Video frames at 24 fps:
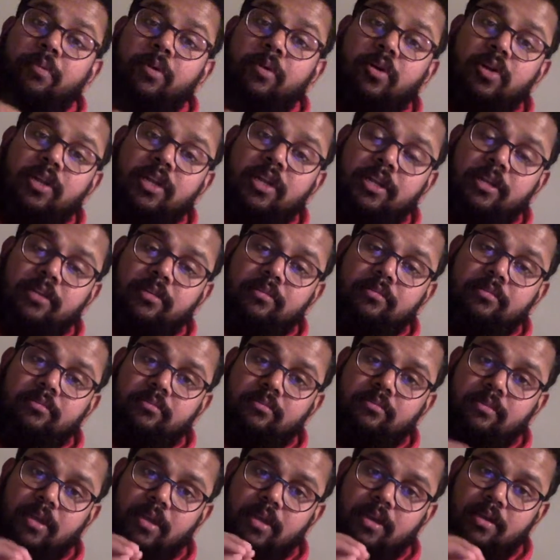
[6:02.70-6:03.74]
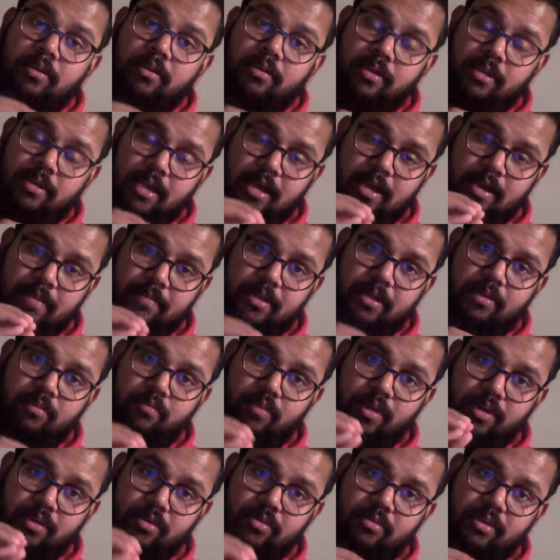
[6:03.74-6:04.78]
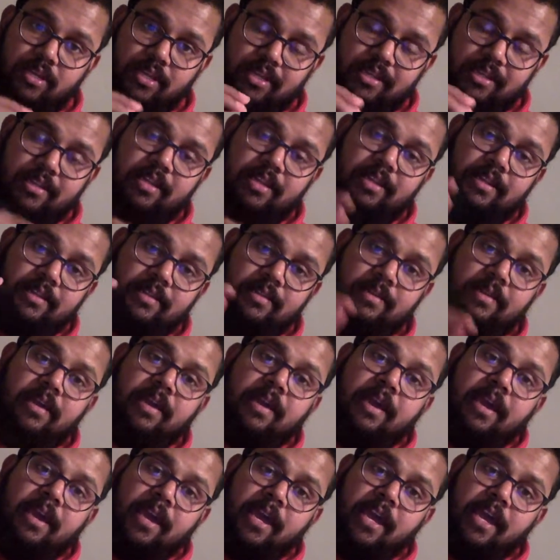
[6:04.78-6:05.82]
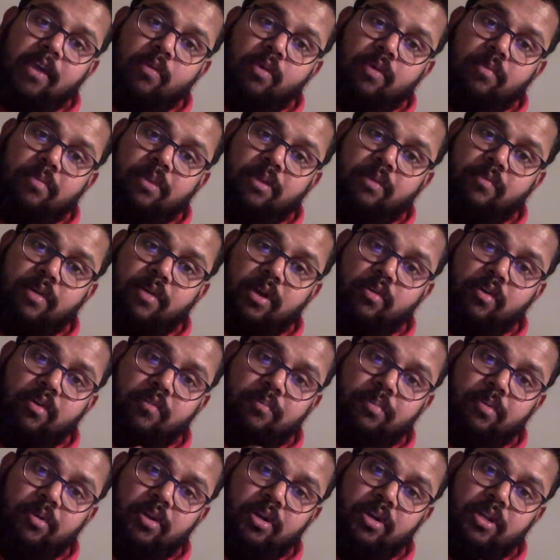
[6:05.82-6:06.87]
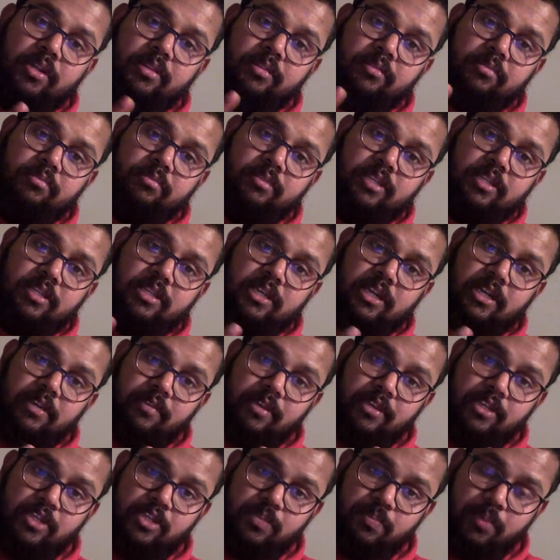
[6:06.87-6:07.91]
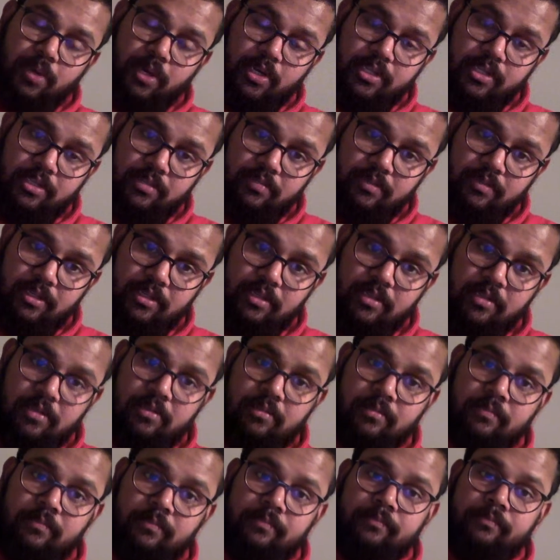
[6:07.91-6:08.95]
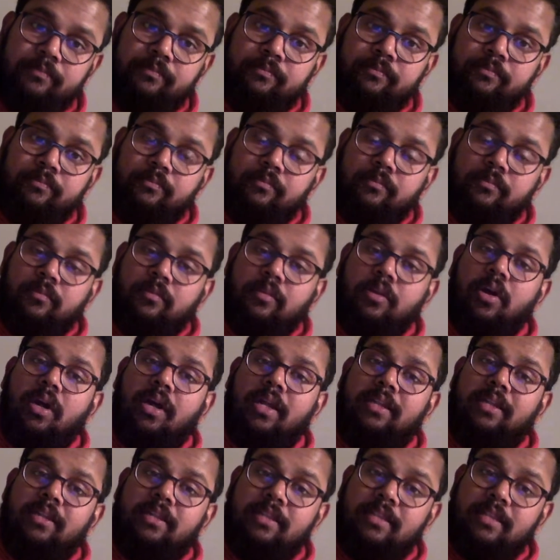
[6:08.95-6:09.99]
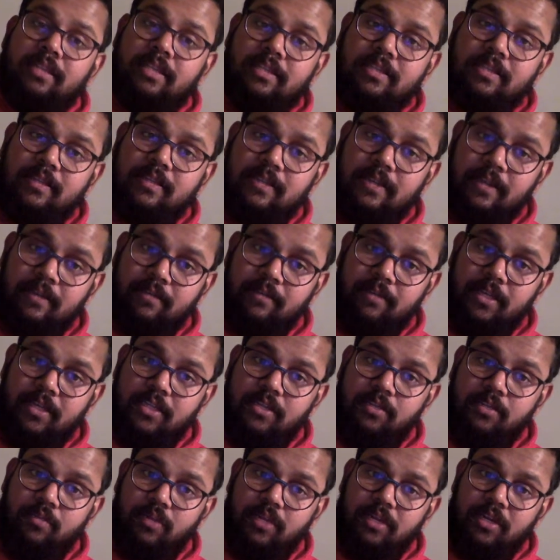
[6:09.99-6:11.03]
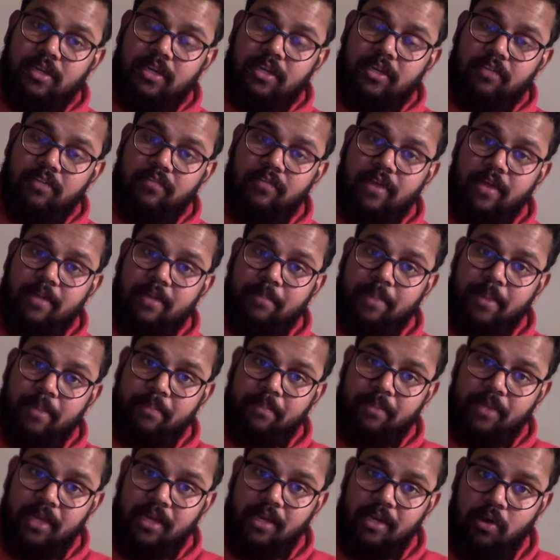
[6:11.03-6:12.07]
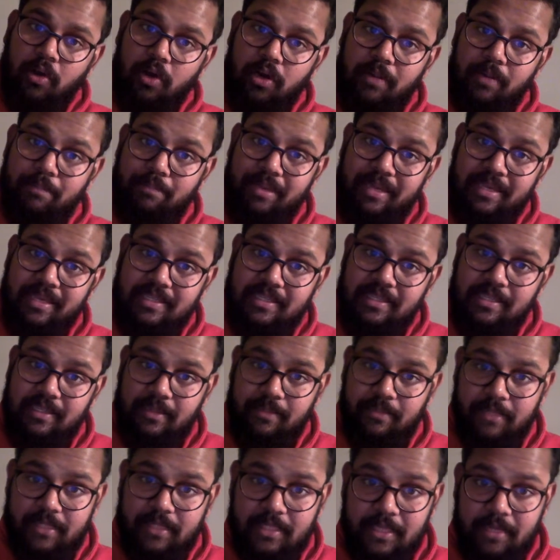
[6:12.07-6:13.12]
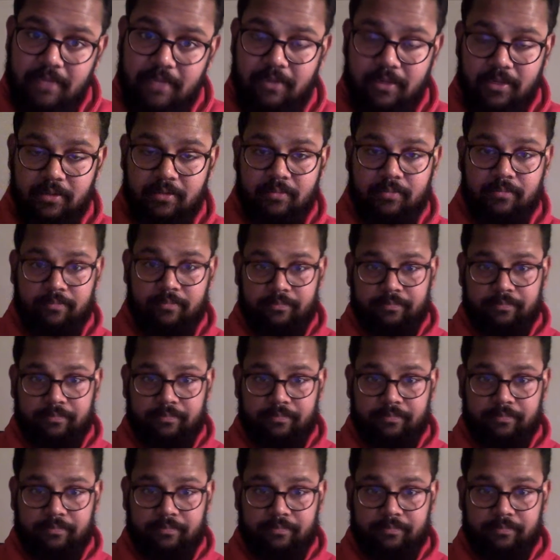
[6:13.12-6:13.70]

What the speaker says: proline, I mean, when in A1 milk where you have proline, this cleavage is possible, and this cleavage will give a peptide called BCM7,